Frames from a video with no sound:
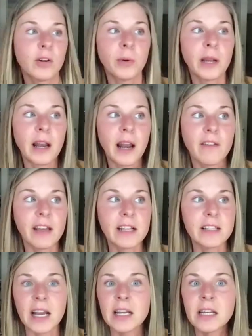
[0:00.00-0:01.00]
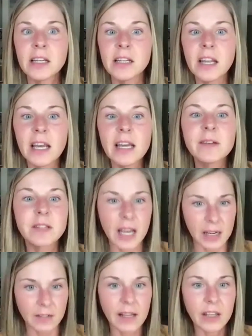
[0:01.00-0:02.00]
Are we going to have anxiety today? It's
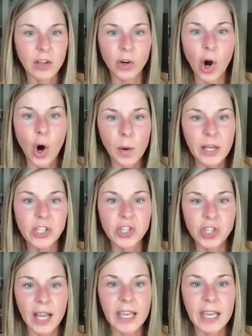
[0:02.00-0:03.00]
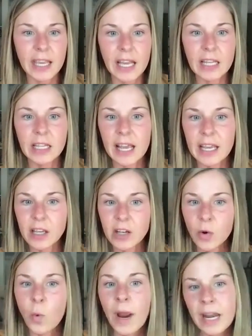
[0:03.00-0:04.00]
kind of like you're always checking in, like
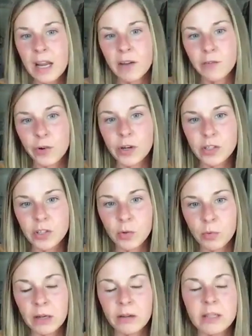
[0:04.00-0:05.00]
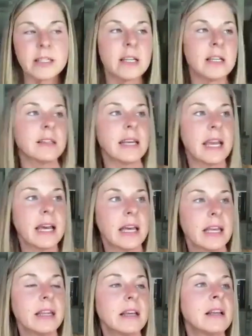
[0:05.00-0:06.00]
waiting for it to rear its ugly
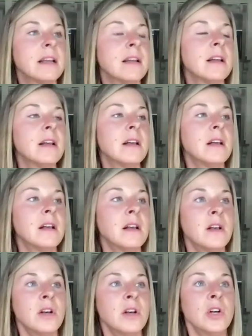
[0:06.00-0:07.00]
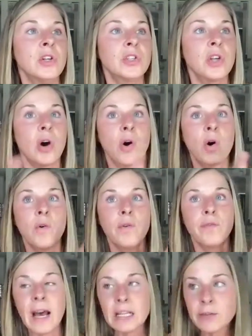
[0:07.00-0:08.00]
head.
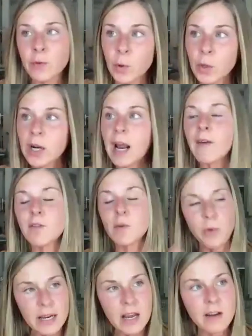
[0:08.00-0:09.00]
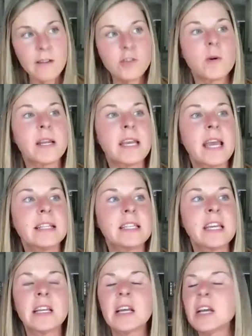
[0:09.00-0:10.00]
So fast forward, I have the breakdown of
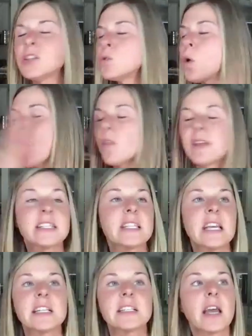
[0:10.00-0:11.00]
2018. I do all these things.